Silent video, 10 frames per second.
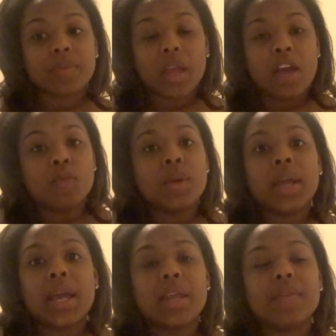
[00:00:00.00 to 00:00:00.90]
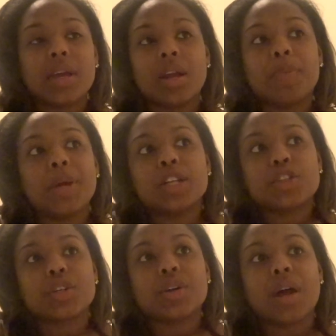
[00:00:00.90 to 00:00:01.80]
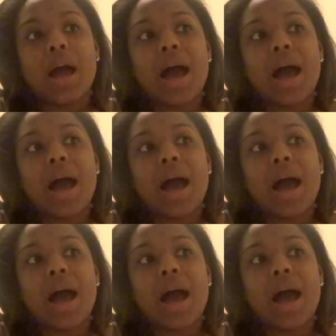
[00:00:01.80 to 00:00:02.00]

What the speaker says: if we can't even get a picture,